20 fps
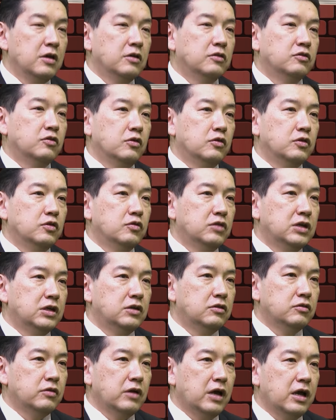So you
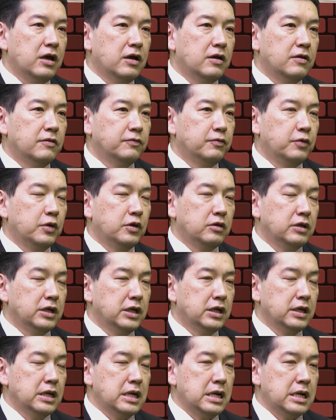need to have
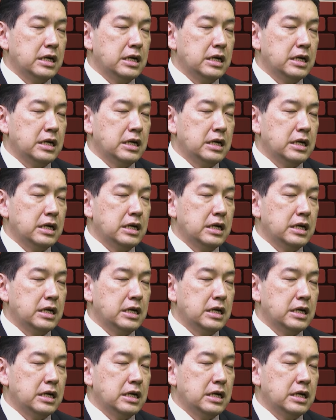very